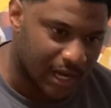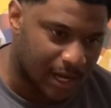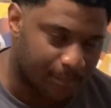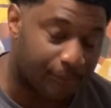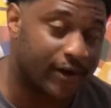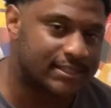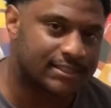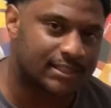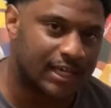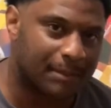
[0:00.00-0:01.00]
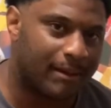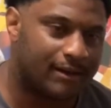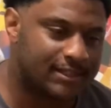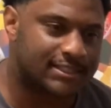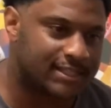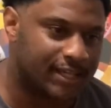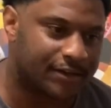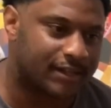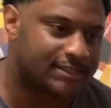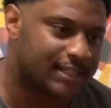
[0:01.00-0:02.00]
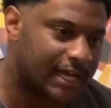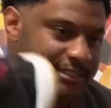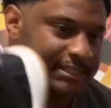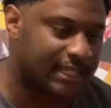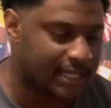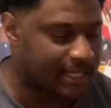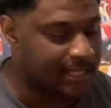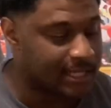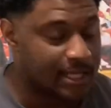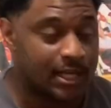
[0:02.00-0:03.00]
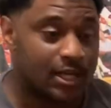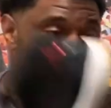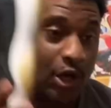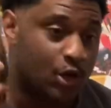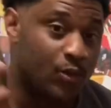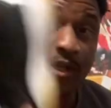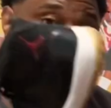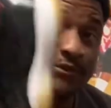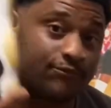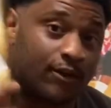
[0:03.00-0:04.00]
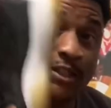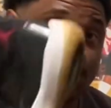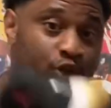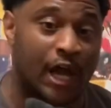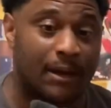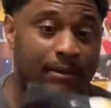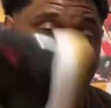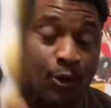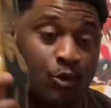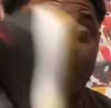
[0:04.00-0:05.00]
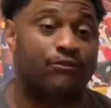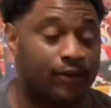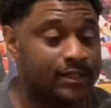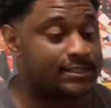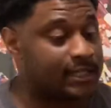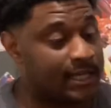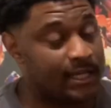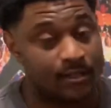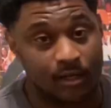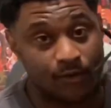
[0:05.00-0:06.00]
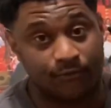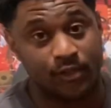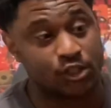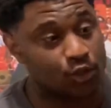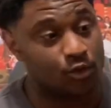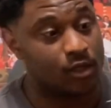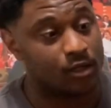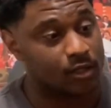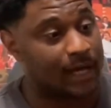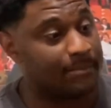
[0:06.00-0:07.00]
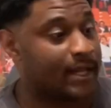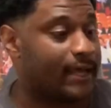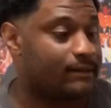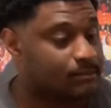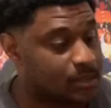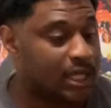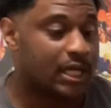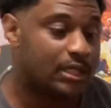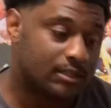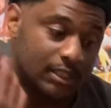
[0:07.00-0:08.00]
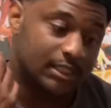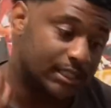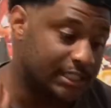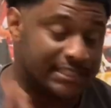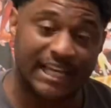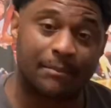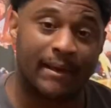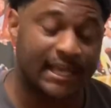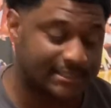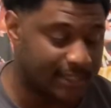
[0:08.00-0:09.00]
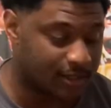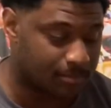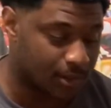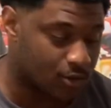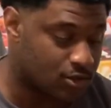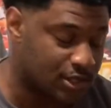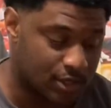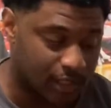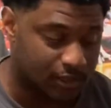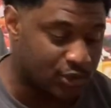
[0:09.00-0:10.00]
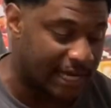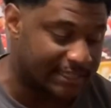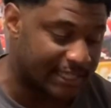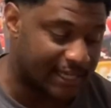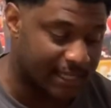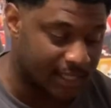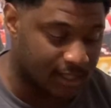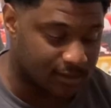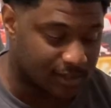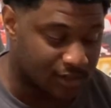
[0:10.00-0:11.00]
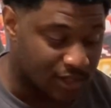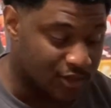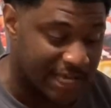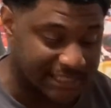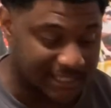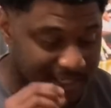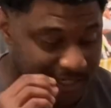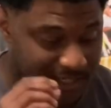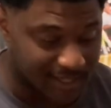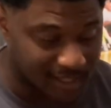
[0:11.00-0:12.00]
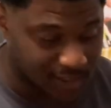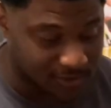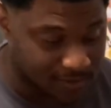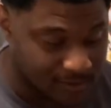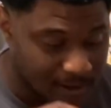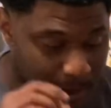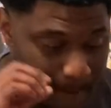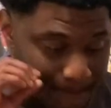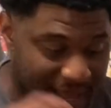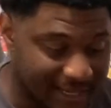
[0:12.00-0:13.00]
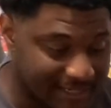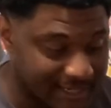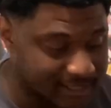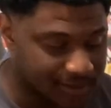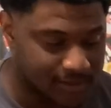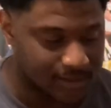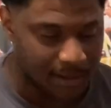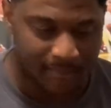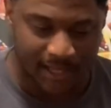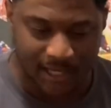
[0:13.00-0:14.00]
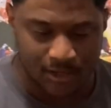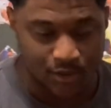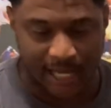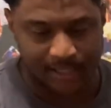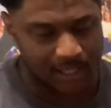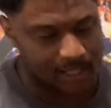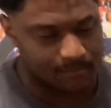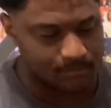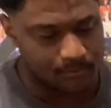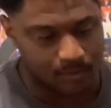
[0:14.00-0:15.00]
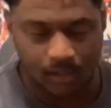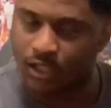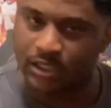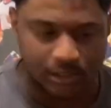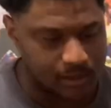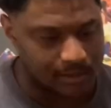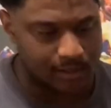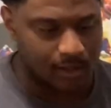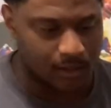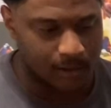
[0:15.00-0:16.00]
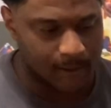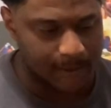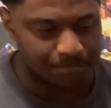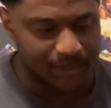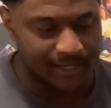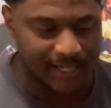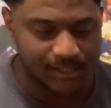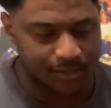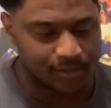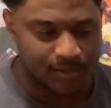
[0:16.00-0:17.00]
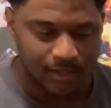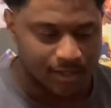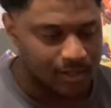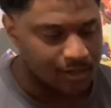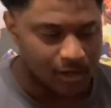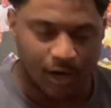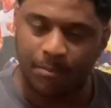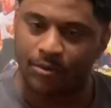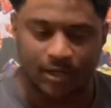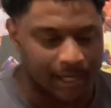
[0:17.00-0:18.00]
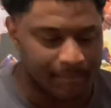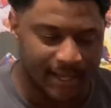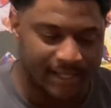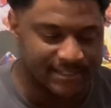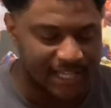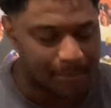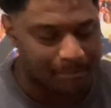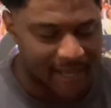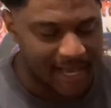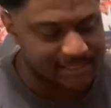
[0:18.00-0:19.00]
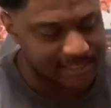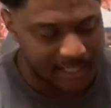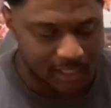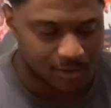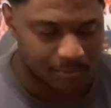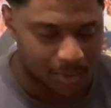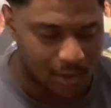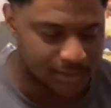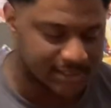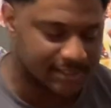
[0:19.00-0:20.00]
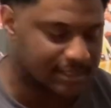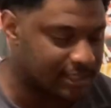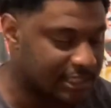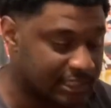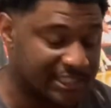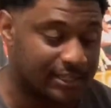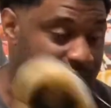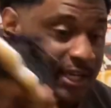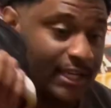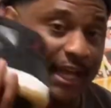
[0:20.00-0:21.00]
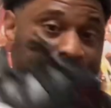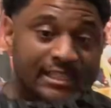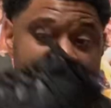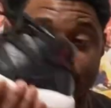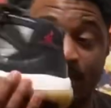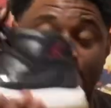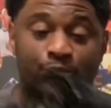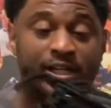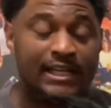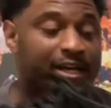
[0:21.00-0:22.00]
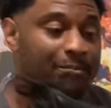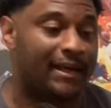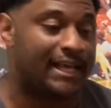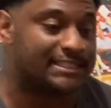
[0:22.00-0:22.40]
impressed about this sneaker until I seen when these first dropped. Like when we first seen the official look, I'm like, it's not a bad sneaker, bro. You got you got that good, you got that little glitter patent leather. I mean, you got that good uh, leather upper. I mean, it's not a bad sneaker, bro. It, it, like this is really not a bad